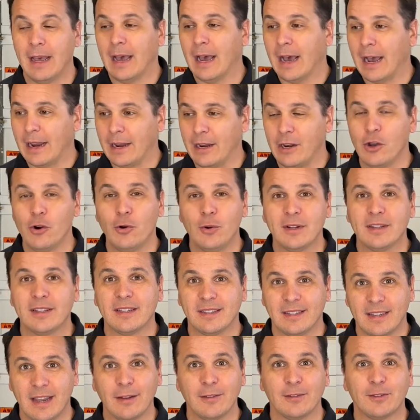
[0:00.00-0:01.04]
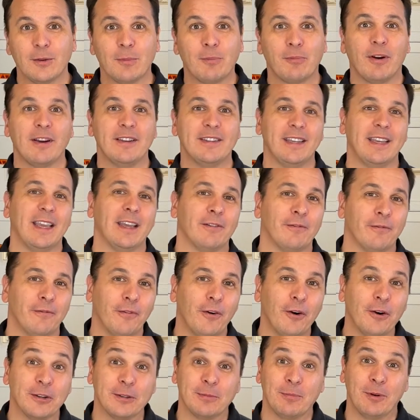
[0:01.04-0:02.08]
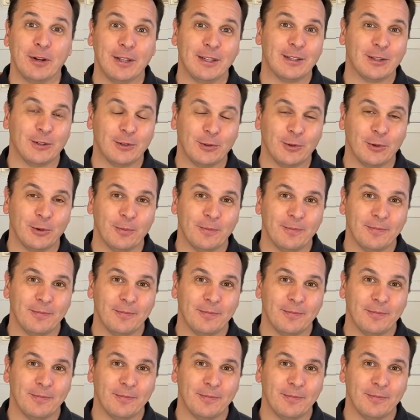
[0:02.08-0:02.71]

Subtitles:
I know it sounds surprising at first, but it's true.